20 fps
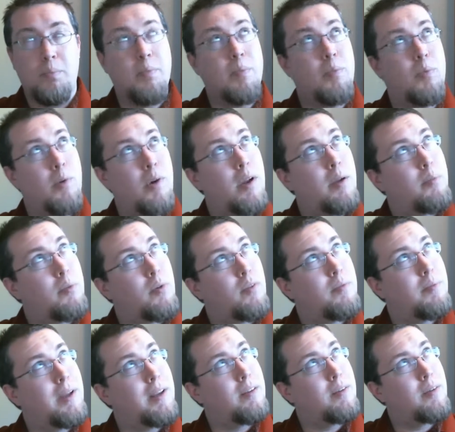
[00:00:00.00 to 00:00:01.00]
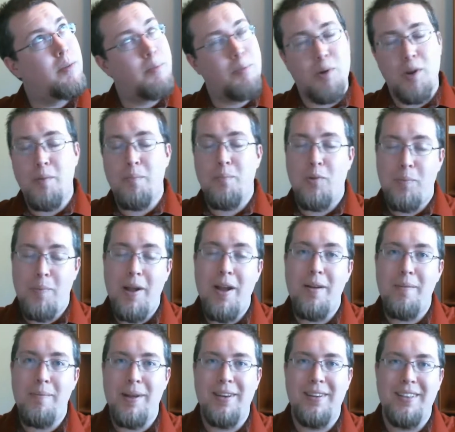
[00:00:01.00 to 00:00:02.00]

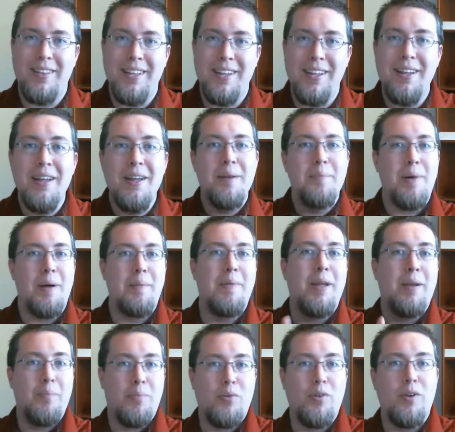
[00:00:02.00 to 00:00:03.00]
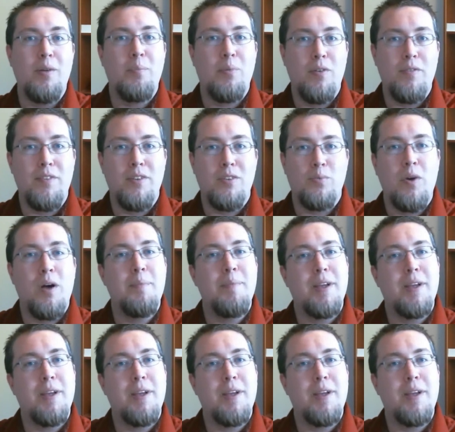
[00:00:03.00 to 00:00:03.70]
Prepared mentally by being pre-approved as well,